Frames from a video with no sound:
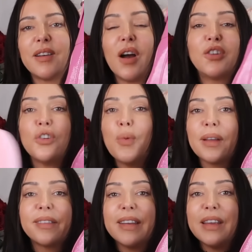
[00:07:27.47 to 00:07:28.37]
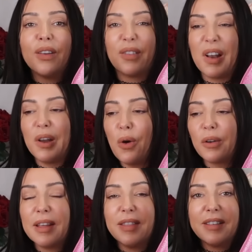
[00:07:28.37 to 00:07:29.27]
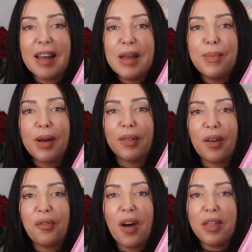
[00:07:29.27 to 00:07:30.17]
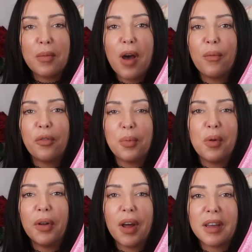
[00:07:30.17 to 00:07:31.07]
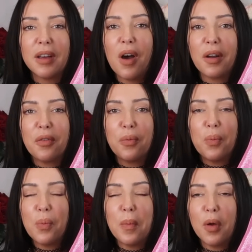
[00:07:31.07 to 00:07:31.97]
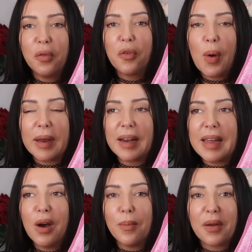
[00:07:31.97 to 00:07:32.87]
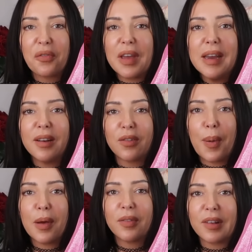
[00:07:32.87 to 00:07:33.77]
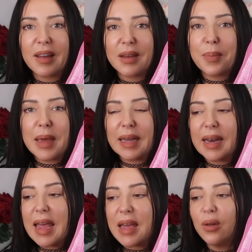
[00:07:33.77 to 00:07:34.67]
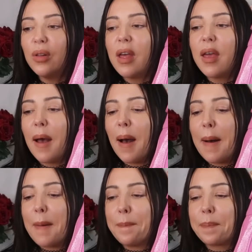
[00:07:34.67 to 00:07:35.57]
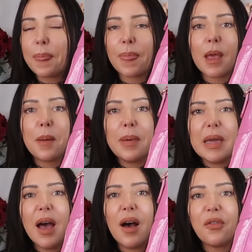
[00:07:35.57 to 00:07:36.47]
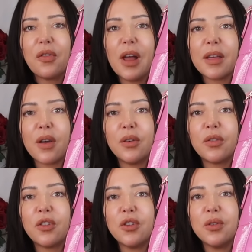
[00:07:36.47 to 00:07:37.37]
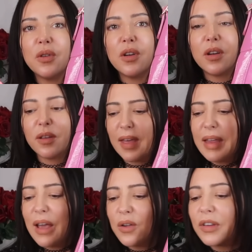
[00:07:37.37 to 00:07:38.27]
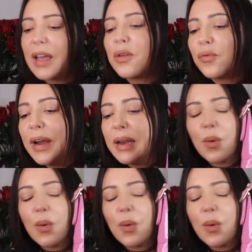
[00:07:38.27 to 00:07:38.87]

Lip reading: I do wear sneakers a lot in the day because I find them comfortable and I can kind of move quickly on my feet as opposed to like being in a heel. But yeah, I feel like those two, they go together really